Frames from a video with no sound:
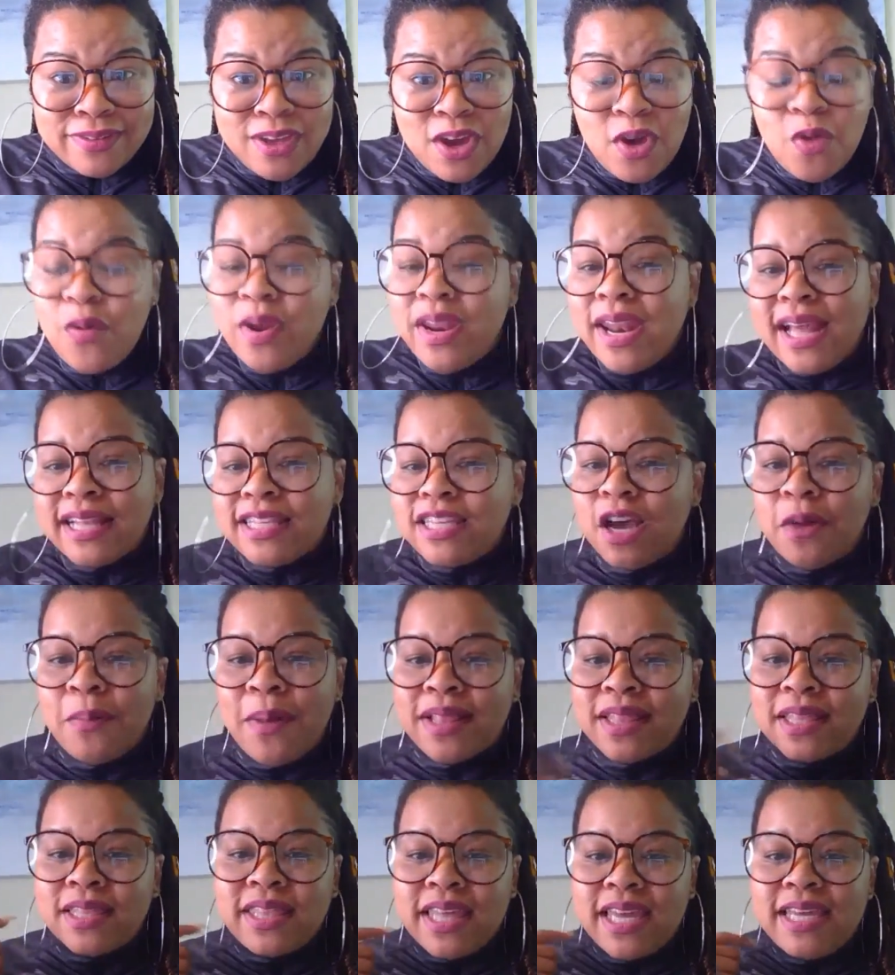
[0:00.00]
We're not talking about
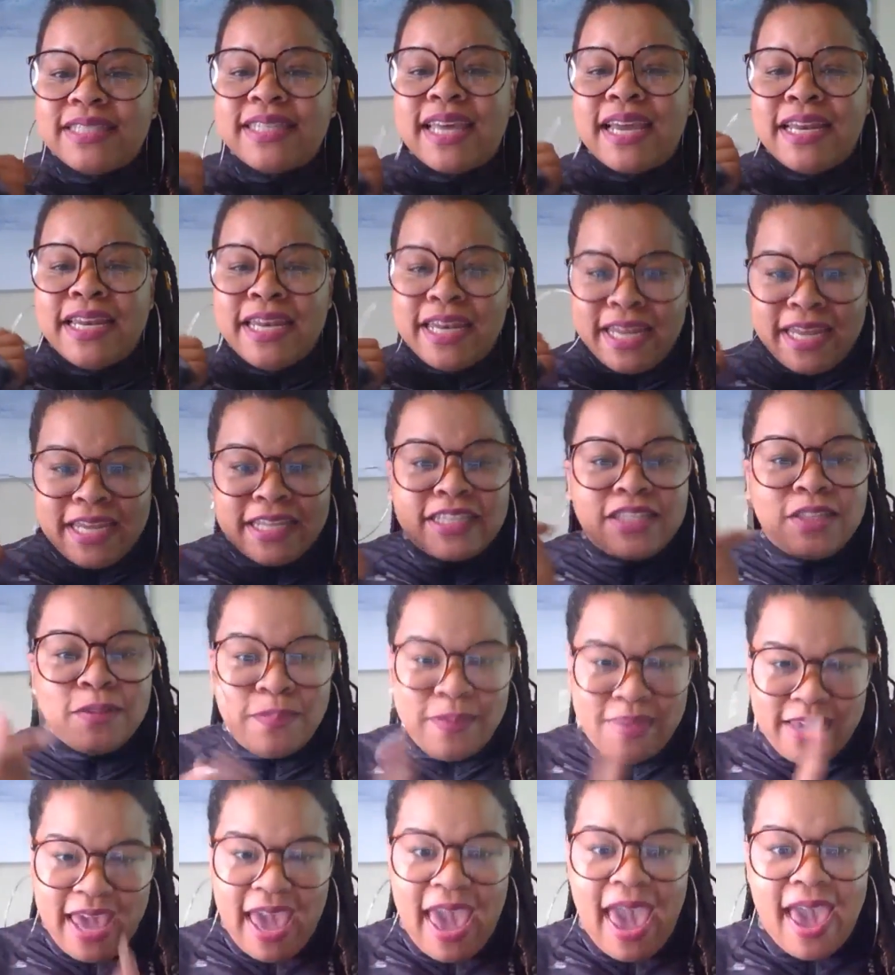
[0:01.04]
the things they need to
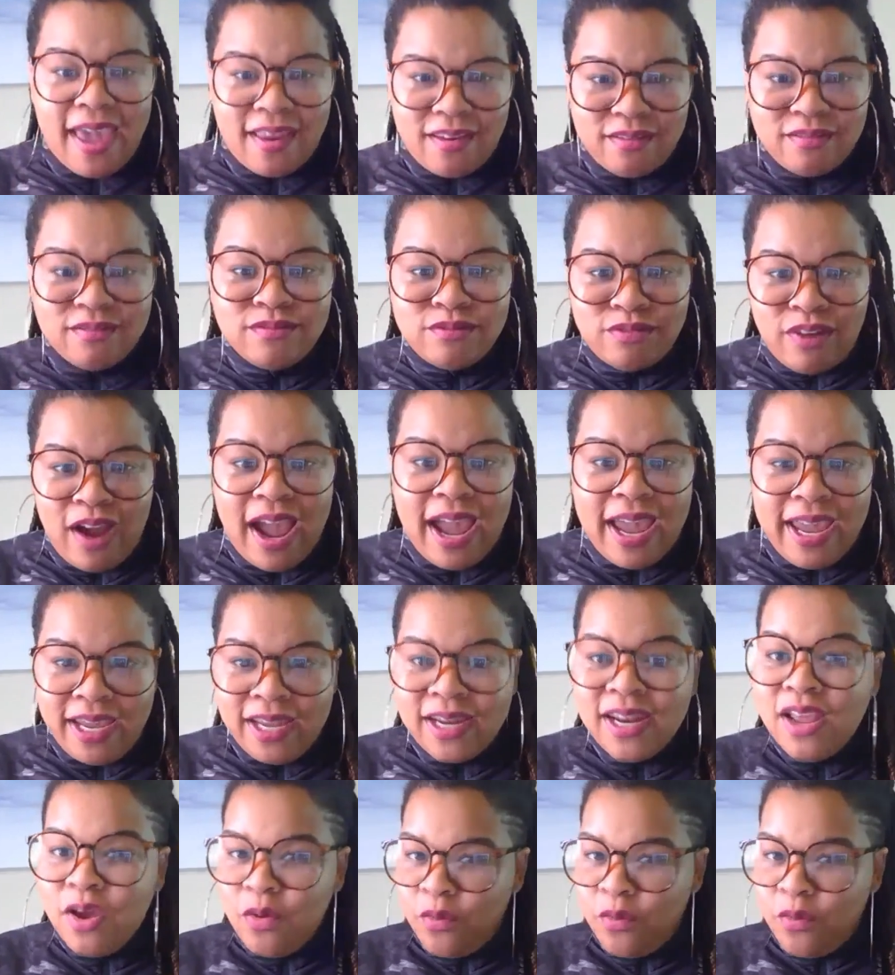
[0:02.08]
be at right?